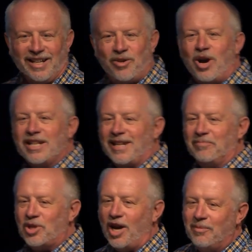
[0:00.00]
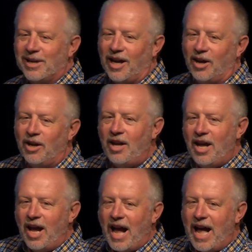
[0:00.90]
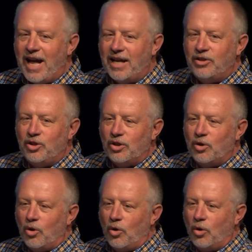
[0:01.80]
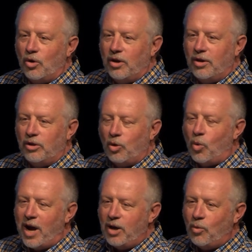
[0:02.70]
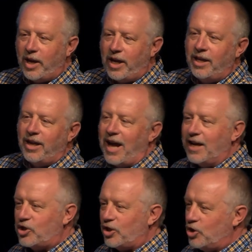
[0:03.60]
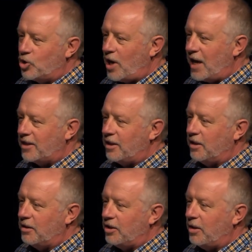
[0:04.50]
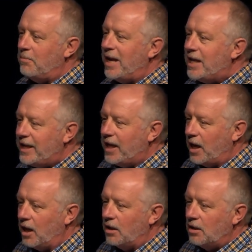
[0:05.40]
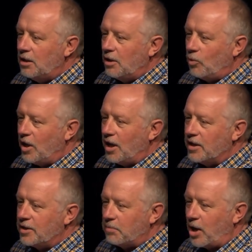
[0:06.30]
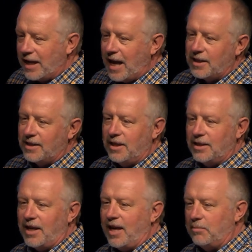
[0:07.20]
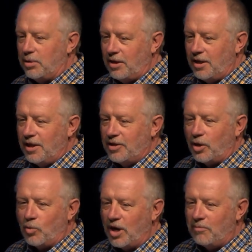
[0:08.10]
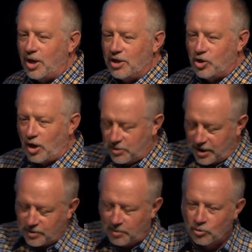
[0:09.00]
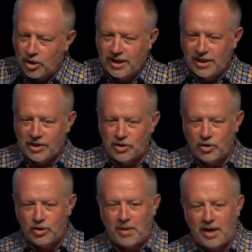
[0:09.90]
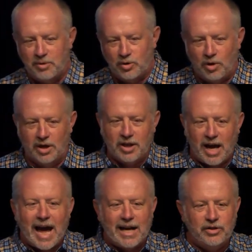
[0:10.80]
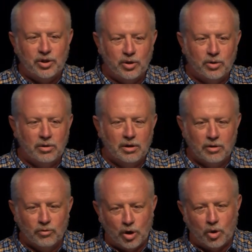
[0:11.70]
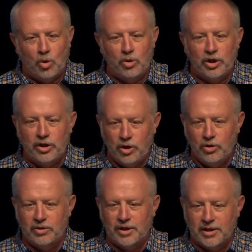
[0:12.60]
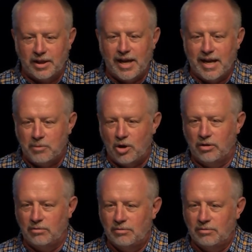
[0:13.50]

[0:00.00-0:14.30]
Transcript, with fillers: quite some time ago. And the way we actually tracked the, the media was by cassette tape. So one of my jobs as I'm reading these newspapers was I had to record the news as it came on